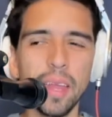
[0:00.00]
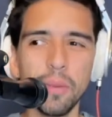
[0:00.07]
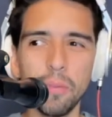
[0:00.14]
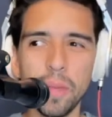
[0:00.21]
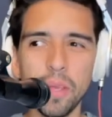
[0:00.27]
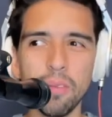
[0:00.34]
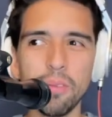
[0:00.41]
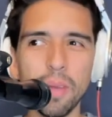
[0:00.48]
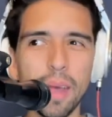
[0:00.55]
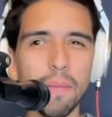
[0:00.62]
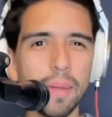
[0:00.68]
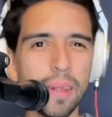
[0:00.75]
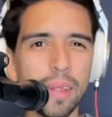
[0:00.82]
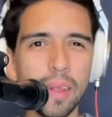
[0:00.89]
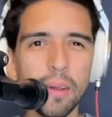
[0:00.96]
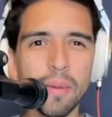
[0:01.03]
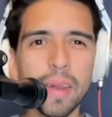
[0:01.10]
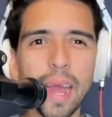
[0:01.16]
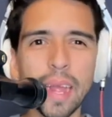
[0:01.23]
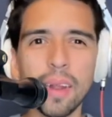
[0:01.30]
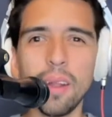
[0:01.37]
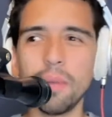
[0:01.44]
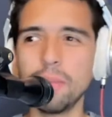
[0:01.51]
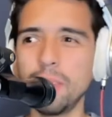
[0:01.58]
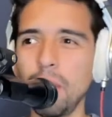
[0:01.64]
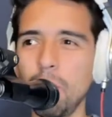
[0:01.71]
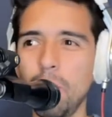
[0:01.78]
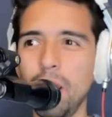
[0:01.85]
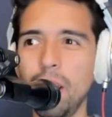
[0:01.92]
We used to have a little nightclubs
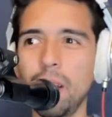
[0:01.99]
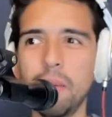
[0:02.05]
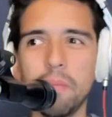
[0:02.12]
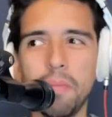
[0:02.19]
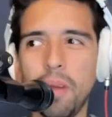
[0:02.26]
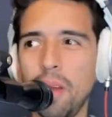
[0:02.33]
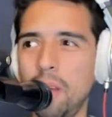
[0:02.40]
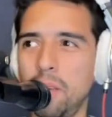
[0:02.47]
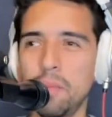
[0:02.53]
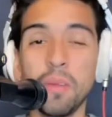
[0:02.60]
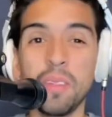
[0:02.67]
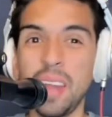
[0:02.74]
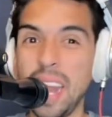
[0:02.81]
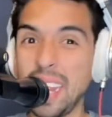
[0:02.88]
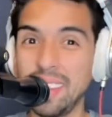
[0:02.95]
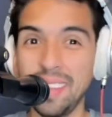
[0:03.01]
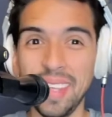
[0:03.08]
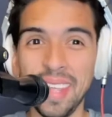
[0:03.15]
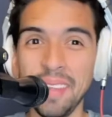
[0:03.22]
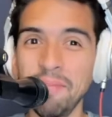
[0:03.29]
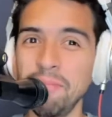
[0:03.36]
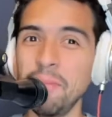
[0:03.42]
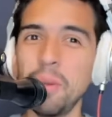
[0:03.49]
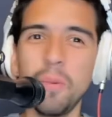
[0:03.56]
that were under 18.